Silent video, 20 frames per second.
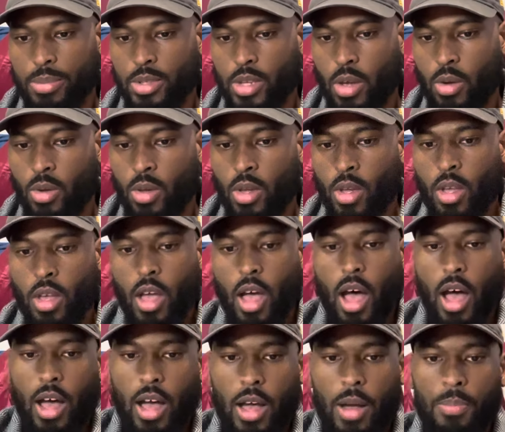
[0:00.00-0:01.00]
So,
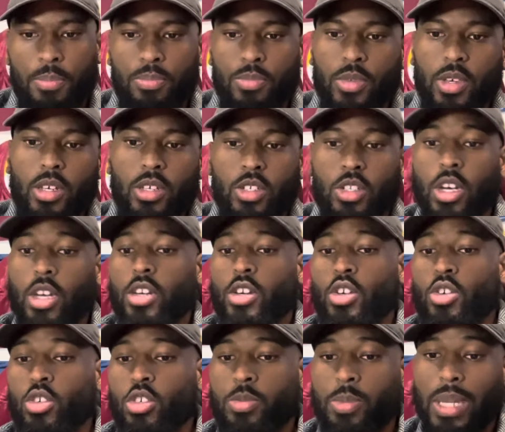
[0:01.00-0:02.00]
good
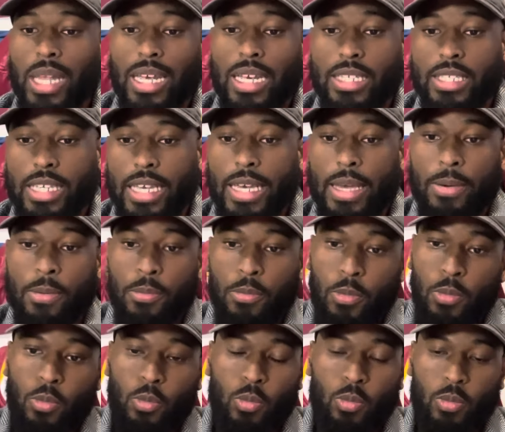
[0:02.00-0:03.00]
news, but like I
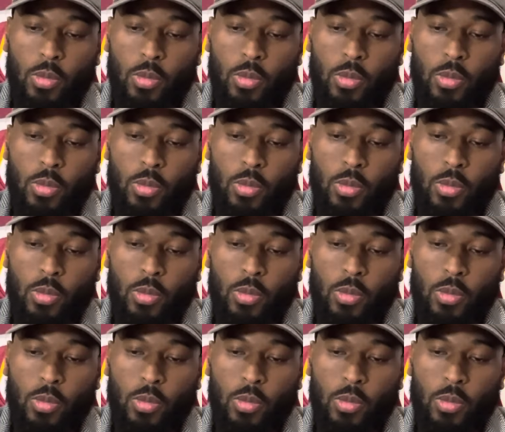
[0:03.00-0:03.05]
said,